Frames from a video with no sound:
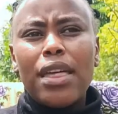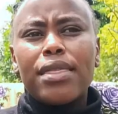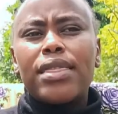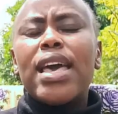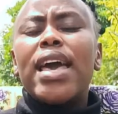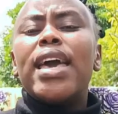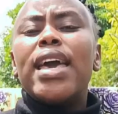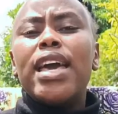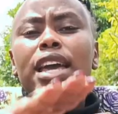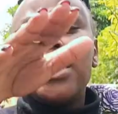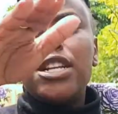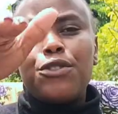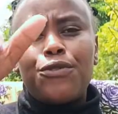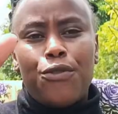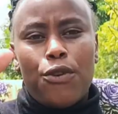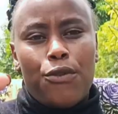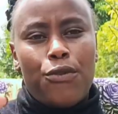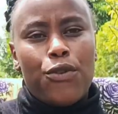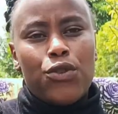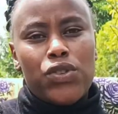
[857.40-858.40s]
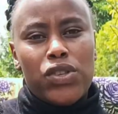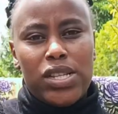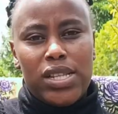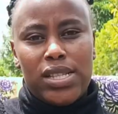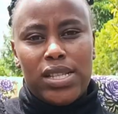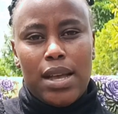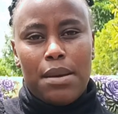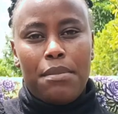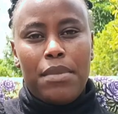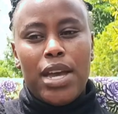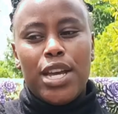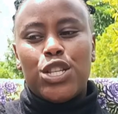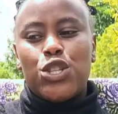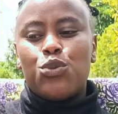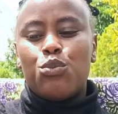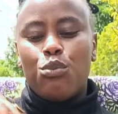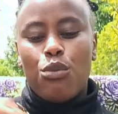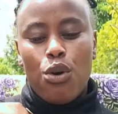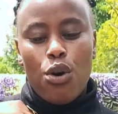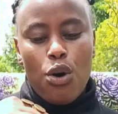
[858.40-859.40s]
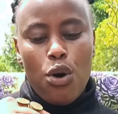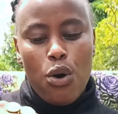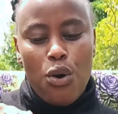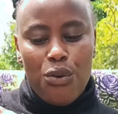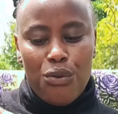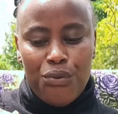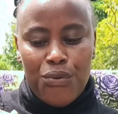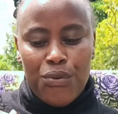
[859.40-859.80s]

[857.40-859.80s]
the 844 system, it's more